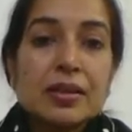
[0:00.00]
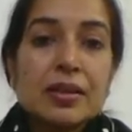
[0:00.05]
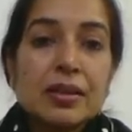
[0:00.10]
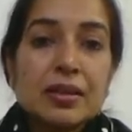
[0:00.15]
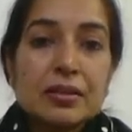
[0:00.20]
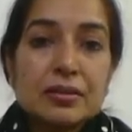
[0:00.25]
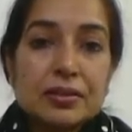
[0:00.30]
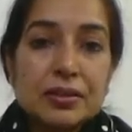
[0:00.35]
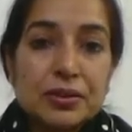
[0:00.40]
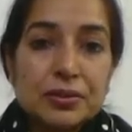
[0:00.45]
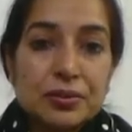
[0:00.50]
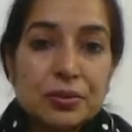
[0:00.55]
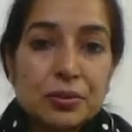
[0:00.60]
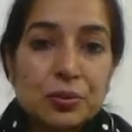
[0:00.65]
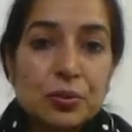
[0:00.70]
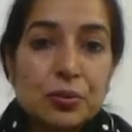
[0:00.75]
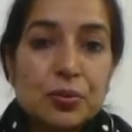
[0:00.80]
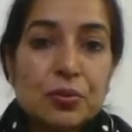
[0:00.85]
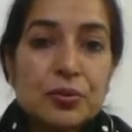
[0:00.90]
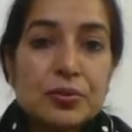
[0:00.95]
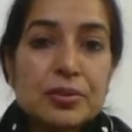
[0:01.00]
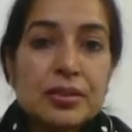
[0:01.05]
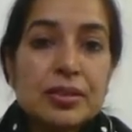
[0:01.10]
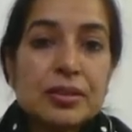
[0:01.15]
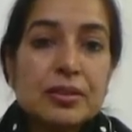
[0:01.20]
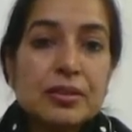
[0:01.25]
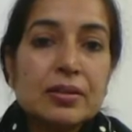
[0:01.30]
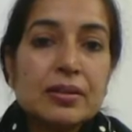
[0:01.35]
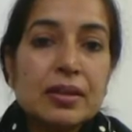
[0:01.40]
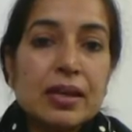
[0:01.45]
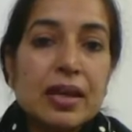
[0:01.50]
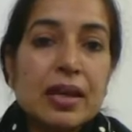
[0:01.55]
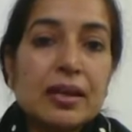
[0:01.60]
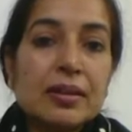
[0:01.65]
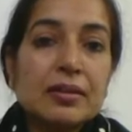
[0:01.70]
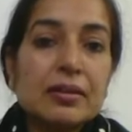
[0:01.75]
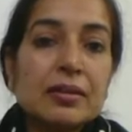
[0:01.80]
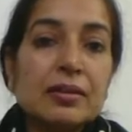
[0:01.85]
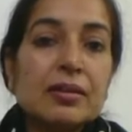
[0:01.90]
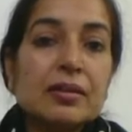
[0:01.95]
The rose
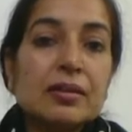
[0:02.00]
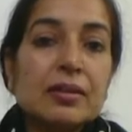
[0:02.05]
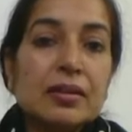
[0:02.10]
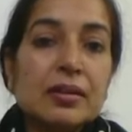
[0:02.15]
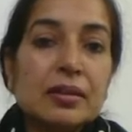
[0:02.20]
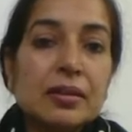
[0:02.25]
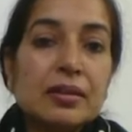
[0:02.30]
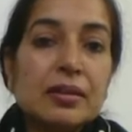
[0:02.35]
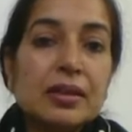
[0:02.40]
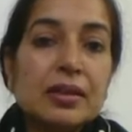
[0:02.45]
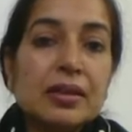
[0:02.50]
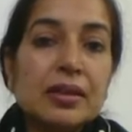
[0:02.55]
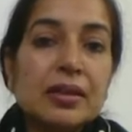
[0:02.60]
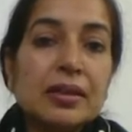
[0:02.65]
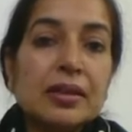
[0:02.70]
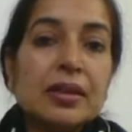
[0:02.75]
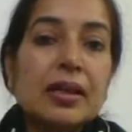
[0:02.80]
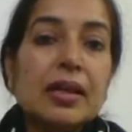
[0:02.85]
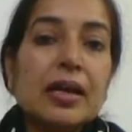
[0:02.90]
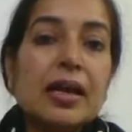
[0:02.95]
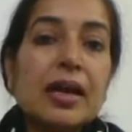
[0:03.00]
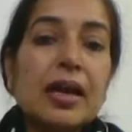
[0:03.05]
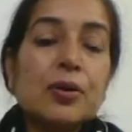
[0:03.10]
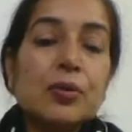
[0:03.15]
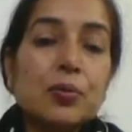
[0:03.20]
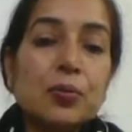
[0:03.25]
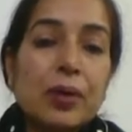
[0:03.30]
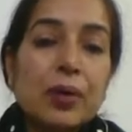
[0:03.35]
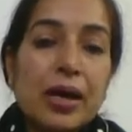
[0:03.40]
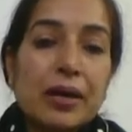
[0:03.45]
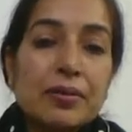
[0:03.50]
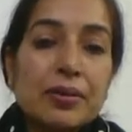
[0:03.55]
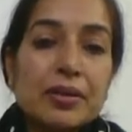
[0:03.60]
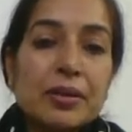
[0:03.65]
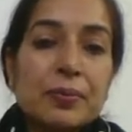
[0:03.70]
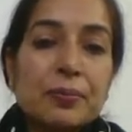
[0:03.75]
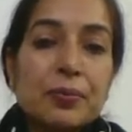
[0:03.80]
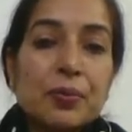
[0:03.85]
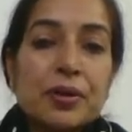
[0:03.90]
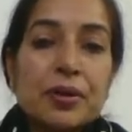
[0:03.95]
and the lily. And why were
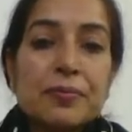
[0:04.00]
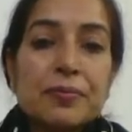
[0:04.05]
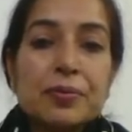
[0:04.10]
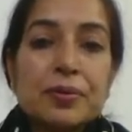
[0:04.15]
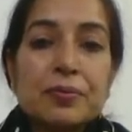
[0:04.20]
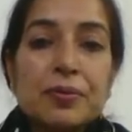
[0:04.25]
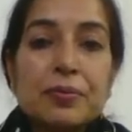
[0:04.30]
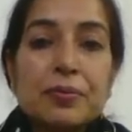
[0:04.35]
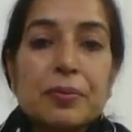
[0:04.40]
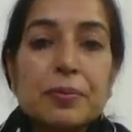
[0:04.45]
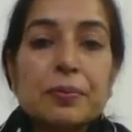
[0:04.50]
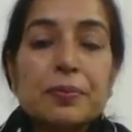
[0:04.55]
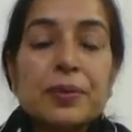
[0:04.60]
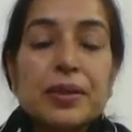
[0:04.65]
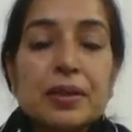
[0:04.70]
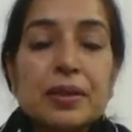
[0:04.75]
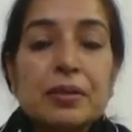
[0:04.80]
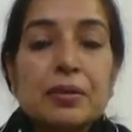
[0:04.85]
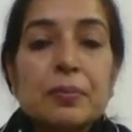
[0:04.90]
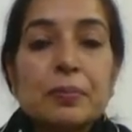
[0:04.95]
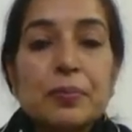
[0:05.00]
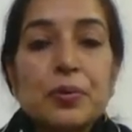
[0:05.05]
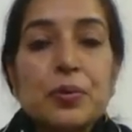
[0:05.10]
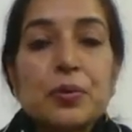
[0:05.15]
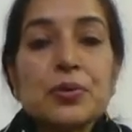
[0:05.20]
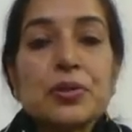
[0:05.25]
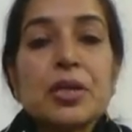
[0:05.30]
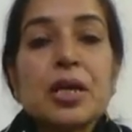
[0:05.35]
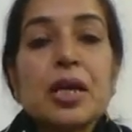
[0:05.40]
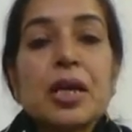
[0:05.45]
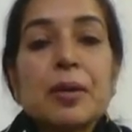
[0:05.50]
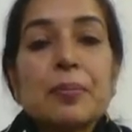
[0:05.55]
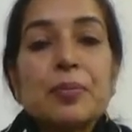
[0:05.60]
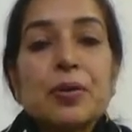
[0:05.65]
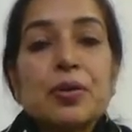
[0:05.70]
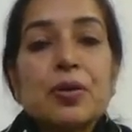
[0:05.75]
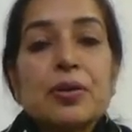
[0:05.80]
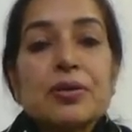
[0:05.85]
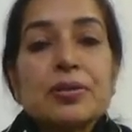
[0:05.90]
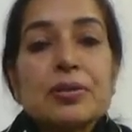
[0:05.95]
the poems were being composed?
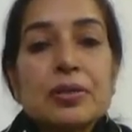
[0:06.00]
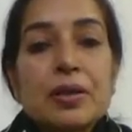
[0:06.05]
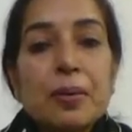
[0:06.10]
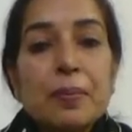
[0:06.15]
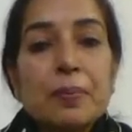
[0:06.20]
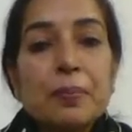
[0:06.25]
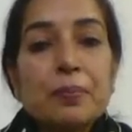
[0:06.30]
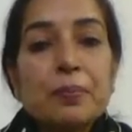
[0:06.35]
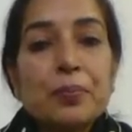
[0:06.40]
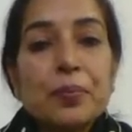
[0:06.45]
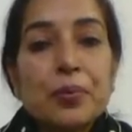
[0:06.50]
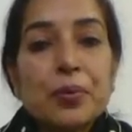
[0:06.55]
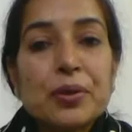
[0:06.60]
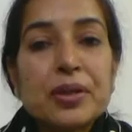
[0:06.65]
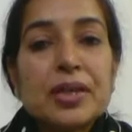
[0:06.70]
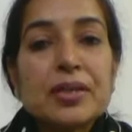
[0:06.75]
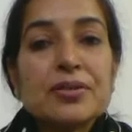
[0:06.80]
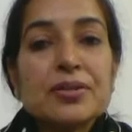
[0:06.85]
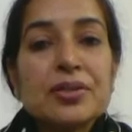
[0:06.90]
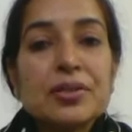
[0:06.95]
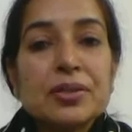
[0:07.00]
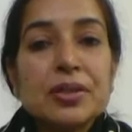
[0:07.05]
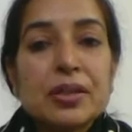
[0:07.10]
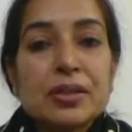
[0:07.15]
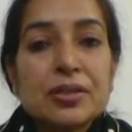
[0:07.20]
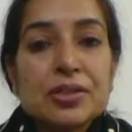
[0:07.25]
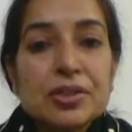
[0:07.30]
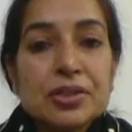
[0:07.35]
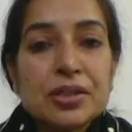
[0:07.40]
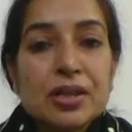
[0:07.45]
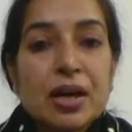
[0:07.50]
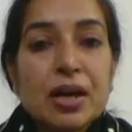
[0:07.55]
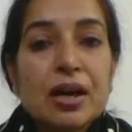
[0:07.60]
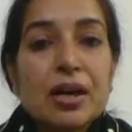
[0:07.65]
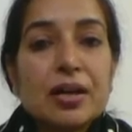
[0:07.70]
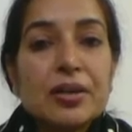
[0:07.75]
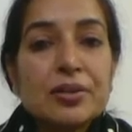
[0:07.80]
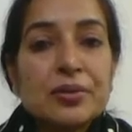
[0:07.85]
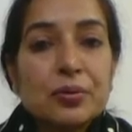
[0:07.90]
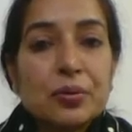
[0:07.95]
Because some poets
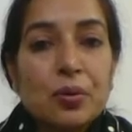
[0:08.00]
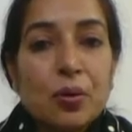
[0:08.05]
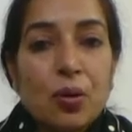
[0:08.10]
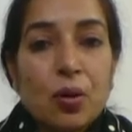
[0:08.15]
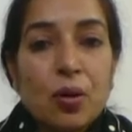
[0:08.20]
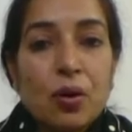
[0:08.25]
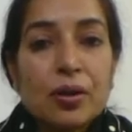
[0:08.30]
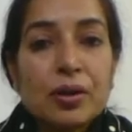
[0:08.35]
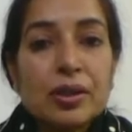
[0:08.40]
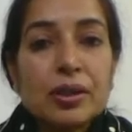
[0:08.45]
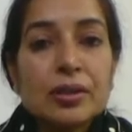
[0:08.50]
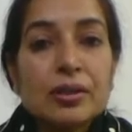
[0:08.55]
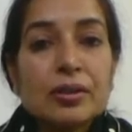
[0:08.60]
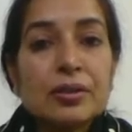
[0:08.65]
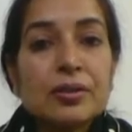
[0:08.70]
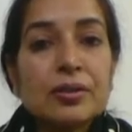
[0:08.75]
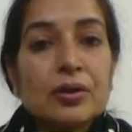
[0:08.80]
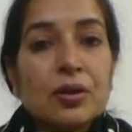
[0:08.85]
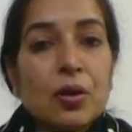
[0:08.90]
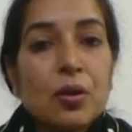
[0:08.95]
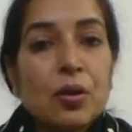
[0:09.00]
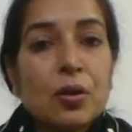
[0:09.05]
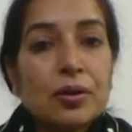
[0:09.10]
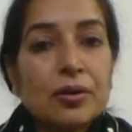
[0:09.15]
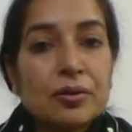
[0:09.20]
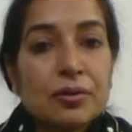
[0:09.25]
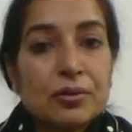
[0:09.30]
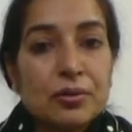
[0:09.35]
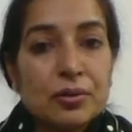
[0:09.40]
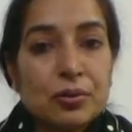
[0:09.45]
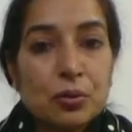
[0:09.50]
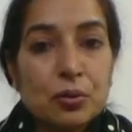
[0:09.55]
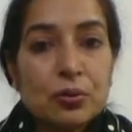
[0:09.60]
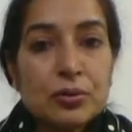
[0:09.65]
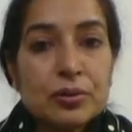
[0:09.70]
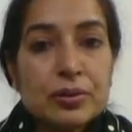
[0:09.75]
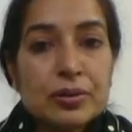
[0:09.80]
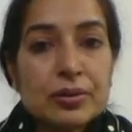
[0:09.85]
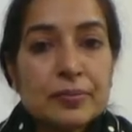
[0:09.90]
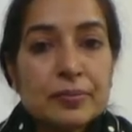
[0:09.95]
showered honor on
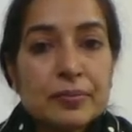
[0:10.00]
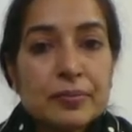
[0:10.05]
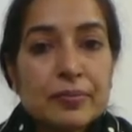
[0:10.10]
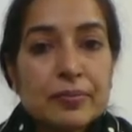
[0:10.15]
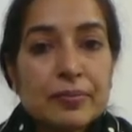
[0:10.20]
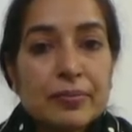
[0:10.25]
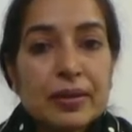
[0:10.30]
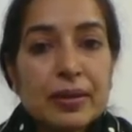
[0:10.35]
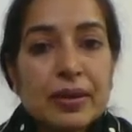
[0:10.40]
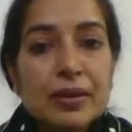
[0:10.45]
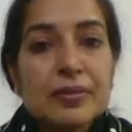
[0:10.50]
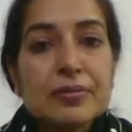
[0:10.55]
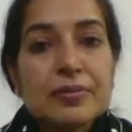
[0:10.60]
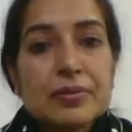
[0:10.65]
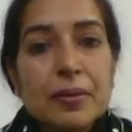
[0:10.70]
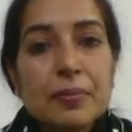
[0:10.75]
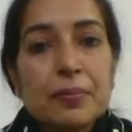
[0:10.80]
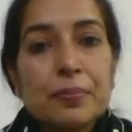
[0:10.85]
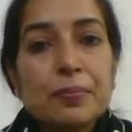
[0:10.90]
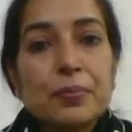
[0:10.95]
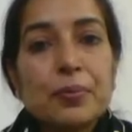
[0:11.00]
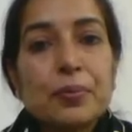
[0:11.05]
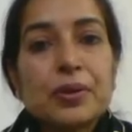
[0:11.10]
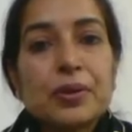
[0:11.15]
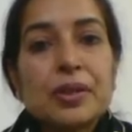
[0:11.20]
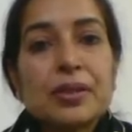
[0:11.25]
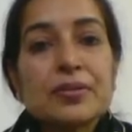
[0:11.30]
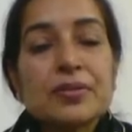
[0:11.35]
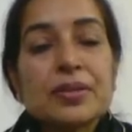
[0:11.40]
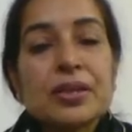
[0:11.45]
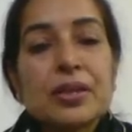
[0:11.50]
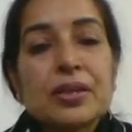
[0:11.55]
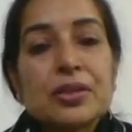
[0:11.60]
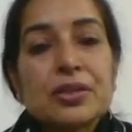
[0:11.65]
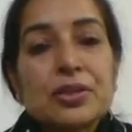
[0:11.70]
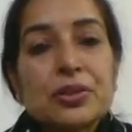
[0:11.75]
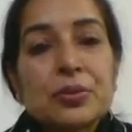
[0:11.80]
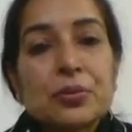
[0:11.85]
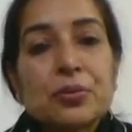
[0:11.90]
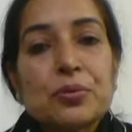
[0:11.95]
rose, some poets
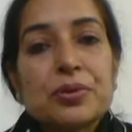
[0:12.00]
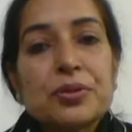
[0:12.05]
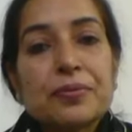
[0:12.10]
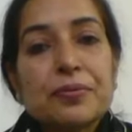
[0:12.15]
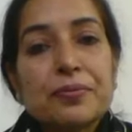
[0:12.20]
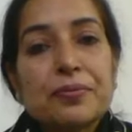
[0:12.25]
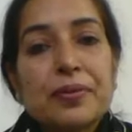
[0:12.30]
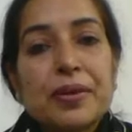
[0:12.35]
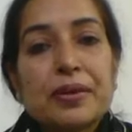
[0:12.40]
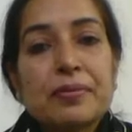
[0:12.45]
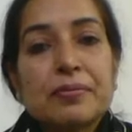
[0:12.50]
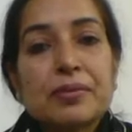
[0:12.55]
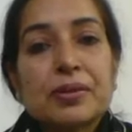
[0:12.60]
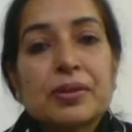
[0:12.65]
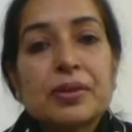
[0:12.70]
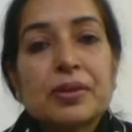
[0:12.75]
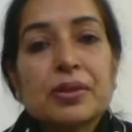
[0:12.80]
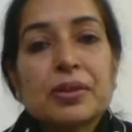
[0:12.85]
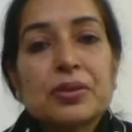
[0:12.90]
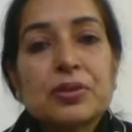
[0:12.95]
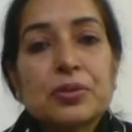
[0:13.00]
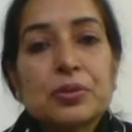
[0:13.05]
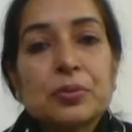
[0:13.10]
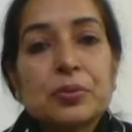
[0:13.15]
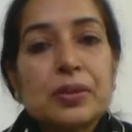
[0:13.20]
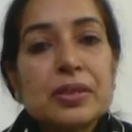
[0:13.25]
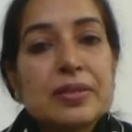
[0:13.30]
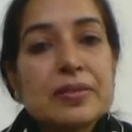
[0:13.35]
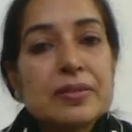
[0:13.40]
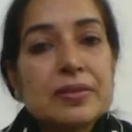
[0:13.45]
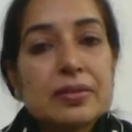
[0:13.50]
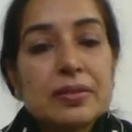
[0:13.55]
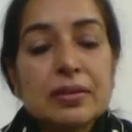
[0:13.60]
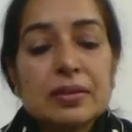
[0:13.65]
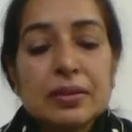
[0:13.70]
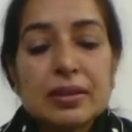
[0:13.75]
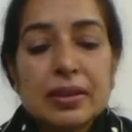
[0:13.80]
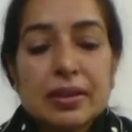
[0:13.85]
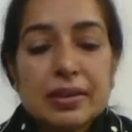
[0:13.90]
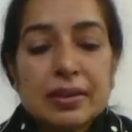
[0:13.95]
showed favor towards
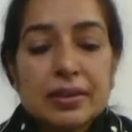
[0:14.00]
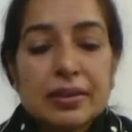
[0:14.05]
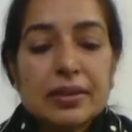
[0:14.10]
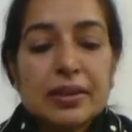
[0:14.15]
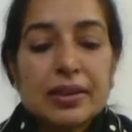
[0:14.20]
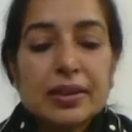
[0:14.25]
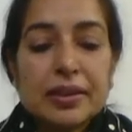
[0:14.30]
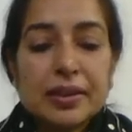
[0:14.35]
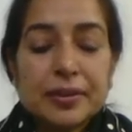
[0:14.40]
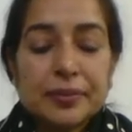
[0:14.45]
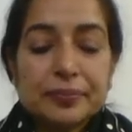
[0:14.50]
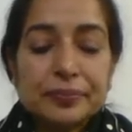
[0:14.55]
the lily.